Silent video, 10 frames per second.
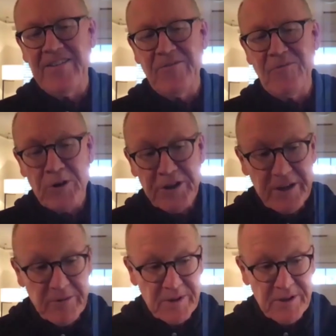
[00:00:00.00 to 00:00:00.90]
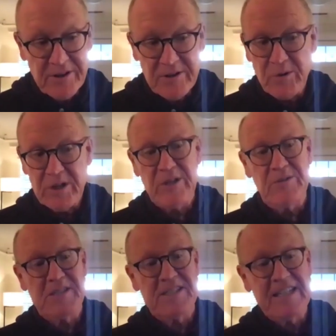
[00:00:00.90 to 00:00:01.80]
working with her, working
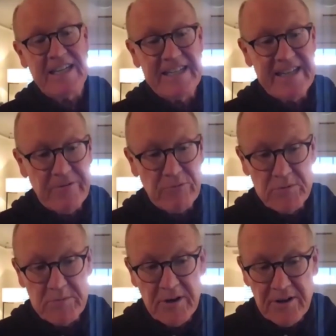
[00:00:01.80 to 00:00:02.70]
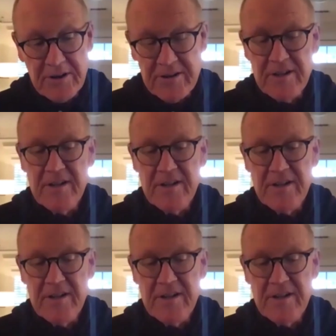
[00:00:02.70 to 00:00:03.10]
with Celine Desrumeaux,